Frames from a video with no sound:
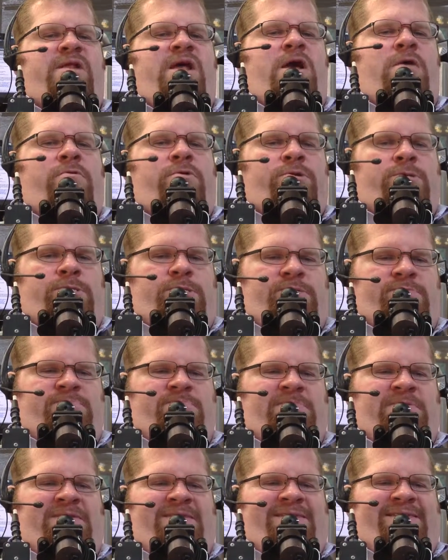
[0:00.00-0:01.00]
hours
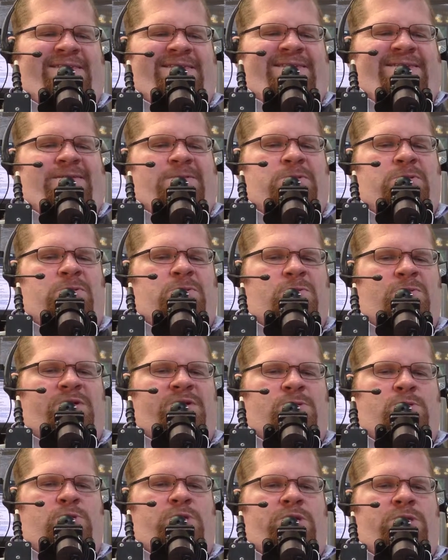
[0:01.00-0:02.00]

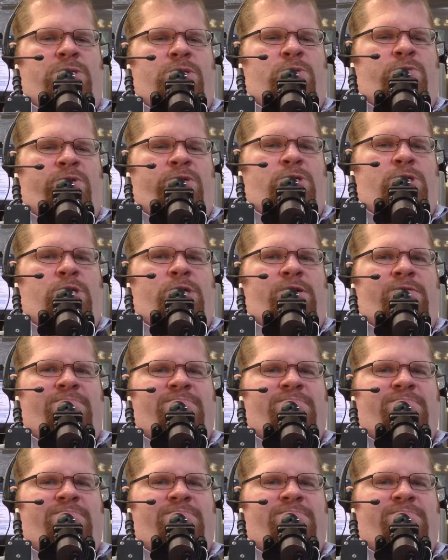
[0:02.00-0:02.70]
to fix the wheelchair.